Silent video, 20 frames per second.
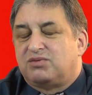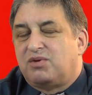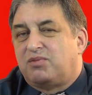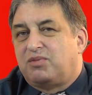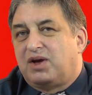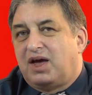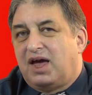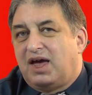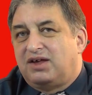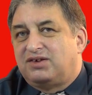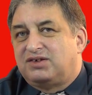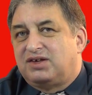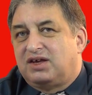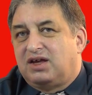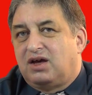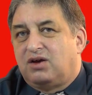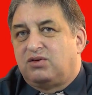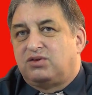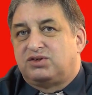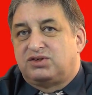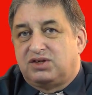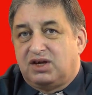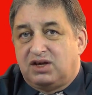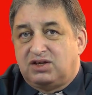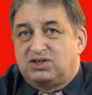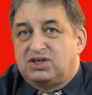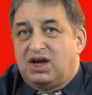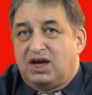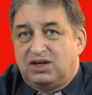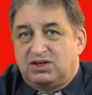Remember, S E O,
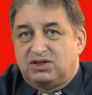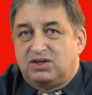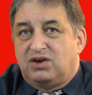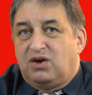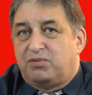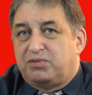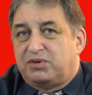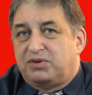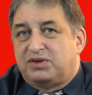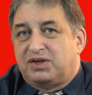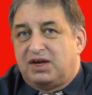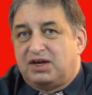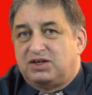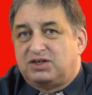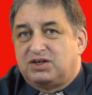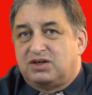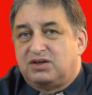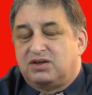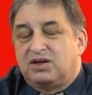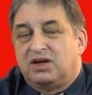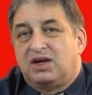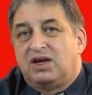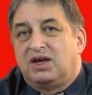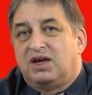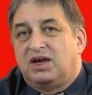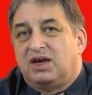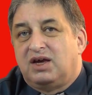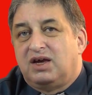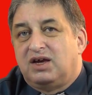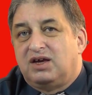search engine optimization,
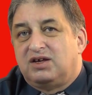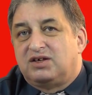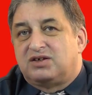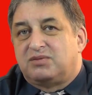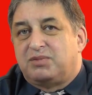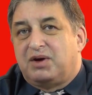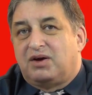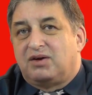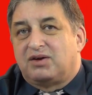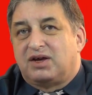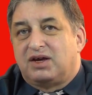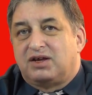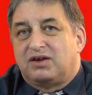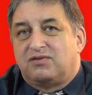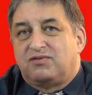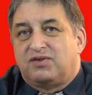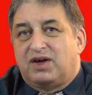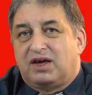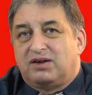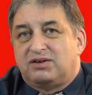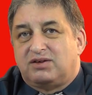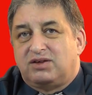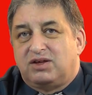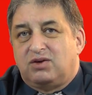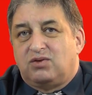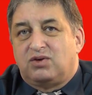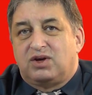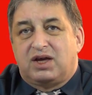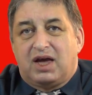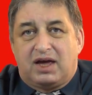is about getting found in the
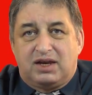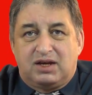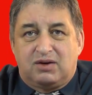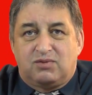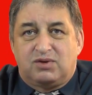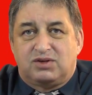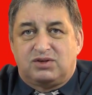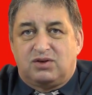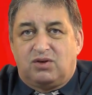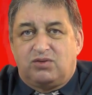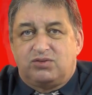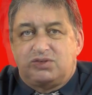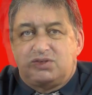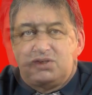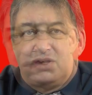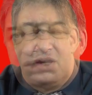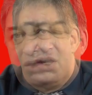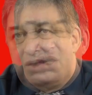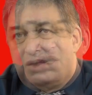organic results.